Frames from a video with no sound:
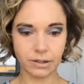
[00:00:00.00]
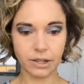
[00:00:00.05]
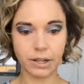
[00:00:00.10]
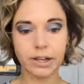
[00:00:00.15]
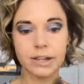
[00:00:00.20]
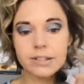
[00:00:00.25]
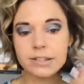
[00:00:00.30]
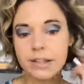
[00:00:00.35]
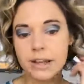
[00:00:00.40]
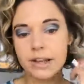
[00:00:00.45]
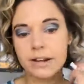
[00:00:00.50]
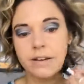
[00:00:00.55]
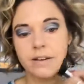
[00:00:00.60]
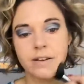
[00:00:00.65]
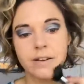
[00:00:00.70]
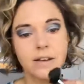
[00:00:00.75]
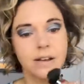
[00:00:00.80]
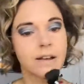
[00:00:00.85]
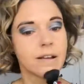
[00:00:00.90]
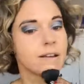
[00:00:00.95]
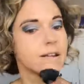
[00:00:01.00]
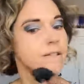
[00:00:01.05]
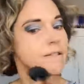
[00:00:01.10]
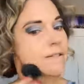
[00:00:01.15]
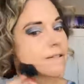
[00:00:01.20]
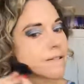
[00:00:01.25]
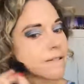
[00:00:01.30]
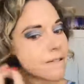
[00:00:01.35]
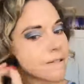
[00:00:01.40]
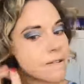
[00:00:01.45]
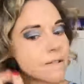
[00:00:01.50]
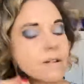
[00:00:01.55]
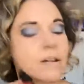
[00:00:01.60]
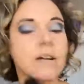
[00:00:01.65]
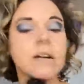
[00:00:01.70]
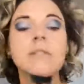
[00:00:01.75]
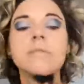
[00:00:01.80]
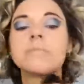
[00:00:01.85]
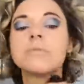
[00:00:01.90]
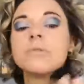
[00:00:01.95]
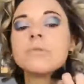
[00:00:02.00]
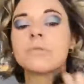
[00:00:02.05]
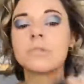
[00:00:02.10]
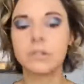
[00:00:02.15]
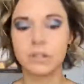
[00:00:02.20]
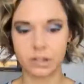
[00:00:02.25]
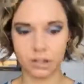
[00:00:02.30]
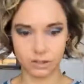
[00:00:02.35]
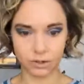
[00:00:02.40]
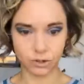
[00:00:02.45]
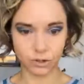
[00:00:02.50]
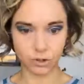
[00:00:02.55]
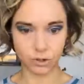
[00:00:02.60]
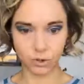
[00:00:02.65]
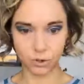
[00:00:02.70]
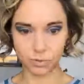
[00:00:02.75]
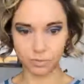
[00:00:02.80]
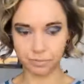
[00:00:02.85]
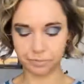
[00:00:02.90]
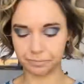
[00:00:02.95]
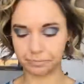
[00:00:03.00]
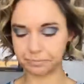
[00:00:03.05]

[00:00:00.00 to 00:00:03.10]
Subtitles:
like I said, I'm using Astute.